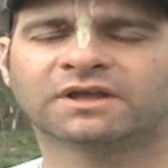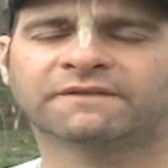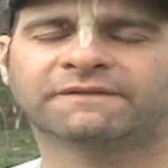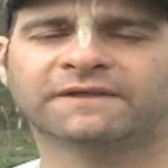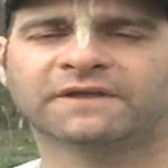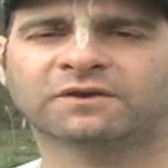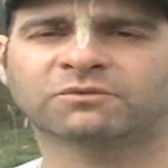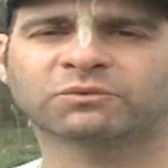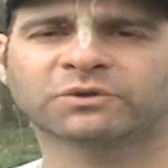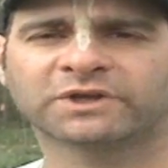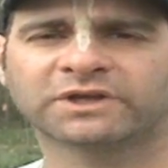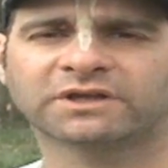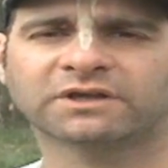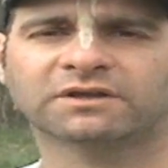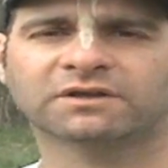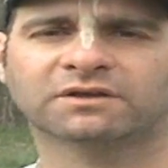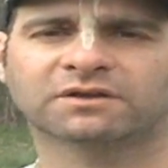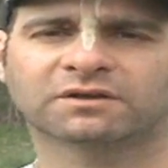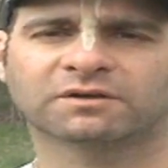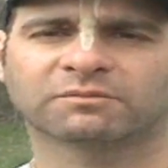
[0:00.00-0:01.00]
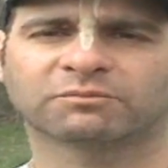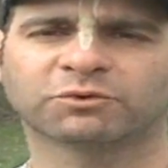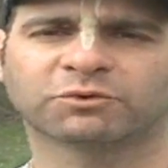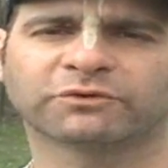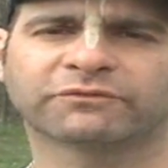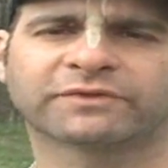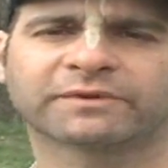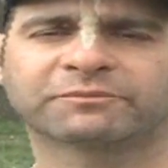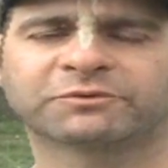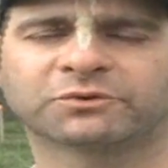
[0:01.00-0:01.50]
and then we
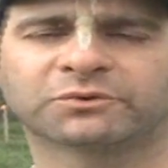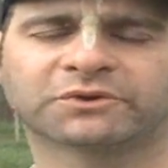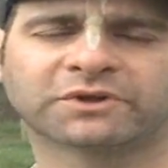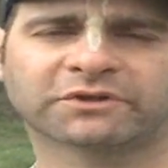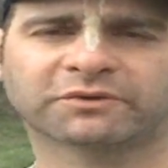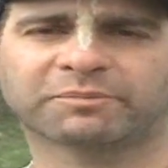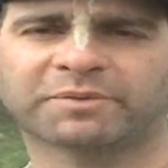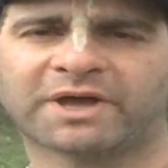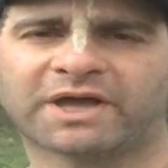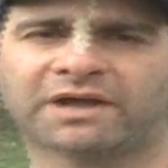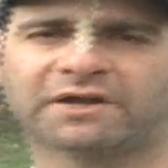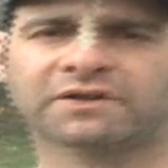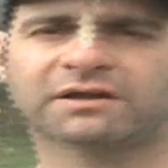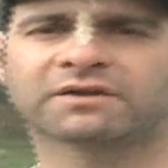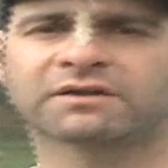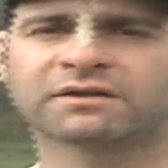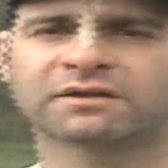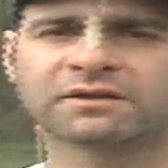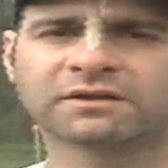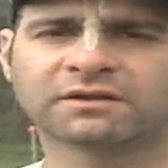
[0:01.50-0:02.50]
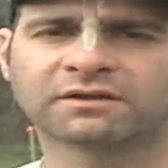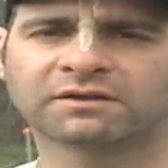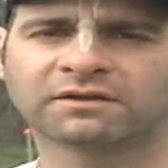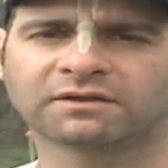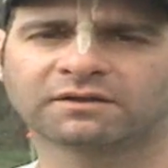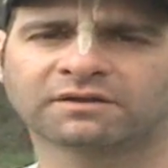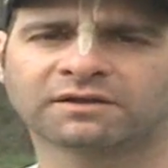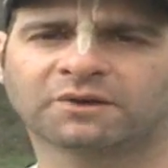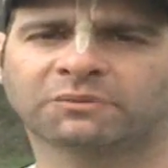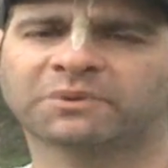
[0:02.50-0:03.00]
move them to another paddock.
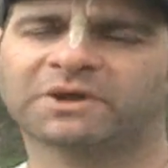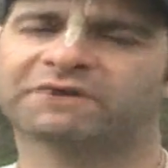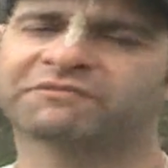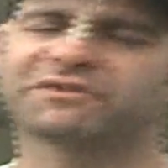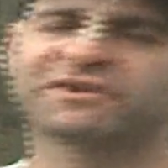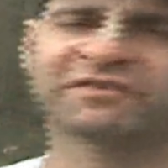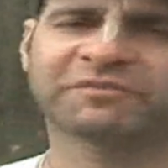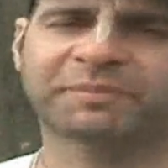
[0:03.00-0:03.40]
We have